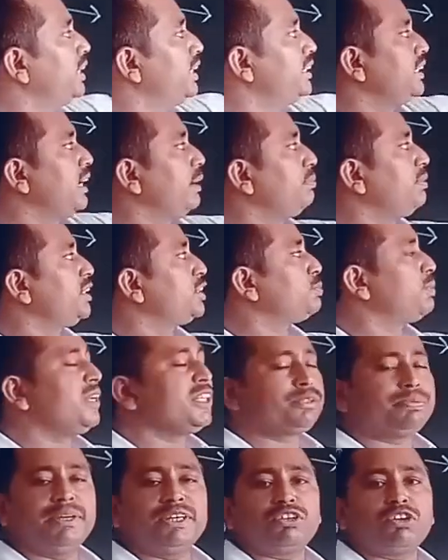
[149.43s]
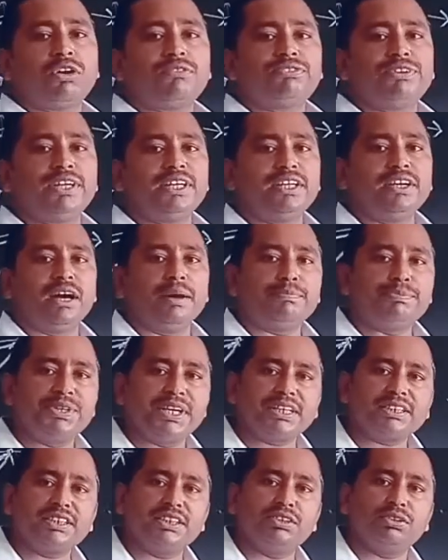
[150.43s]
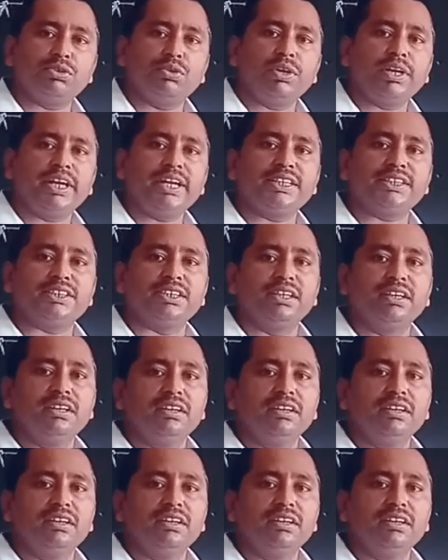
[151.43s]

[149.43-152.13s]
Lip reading: change of displacement of any object is known as